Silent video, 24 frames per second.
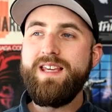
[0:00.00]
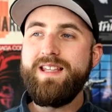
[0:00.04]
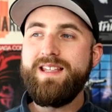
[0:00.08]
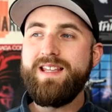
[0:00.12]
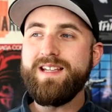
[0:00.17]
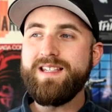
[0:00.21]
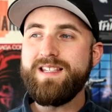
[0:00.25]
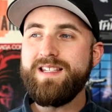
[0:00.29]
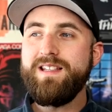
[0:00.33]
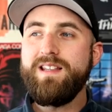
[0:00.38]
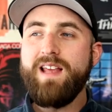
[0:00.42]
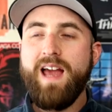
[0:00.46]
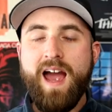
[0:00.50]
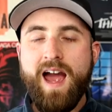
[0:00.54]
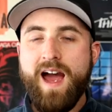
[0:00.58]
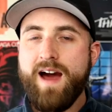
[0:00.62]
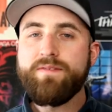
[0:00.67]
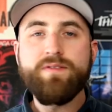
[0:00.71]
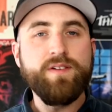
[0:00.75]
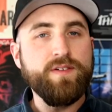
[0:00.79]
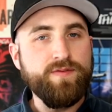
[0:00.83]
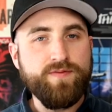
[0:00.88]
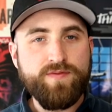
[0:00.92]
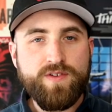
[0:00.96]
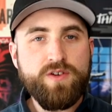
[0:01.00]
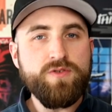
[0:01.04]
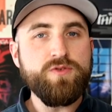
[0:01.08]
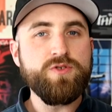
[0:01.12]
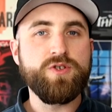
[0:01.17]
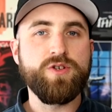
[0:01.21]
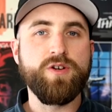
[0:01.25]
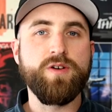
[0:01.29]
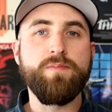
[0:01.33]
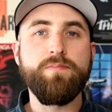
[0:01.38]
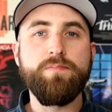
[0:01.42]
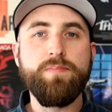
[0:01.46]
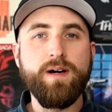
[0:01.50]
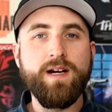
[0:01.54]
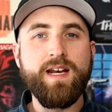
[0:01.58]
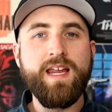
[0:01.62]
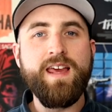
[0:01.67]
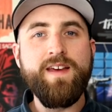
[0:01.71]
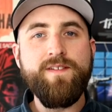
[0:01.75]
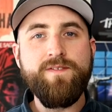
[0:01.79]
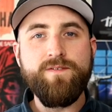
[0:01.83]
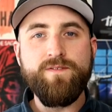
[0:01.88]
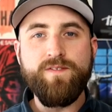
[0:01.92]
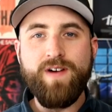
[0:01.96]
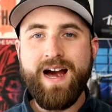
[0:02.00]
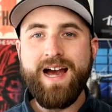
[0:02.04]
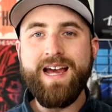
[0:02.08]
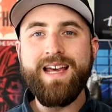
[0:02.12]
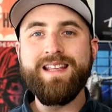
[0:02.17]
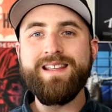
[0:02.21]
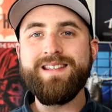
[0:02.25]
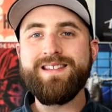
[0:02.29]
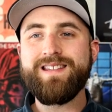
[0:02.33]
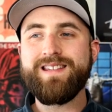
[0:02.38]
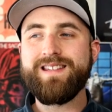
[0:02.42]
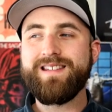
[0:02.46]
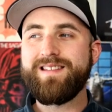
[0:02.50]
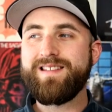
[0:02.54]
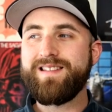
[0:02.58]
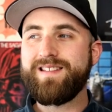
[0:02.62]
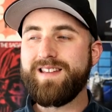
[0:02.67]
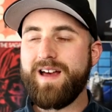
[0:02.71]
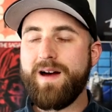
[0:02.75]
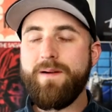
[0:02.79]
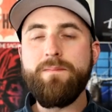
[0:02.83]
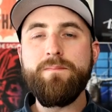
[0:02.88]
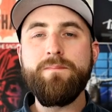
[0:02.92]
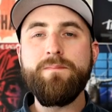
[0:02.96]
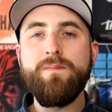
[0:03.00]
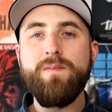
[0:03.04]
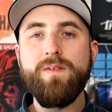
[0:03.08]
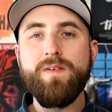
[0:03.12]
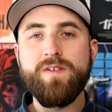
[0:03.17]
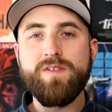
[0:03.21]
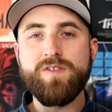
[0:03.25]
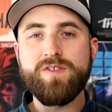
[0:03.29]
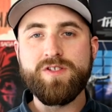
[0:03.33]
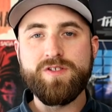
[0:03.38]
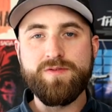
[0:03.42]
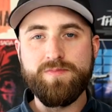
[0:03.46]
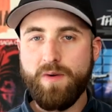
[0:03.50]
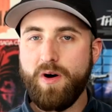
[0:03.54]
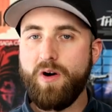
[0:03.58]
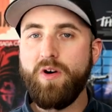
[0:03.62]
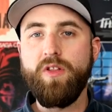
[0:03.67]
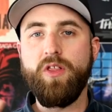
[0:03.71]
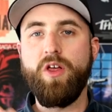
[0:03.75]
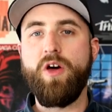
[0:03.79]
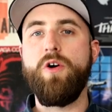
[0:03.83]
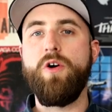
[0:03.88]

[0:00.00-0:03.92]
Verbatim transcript: He doesn't have a future, but he finds some small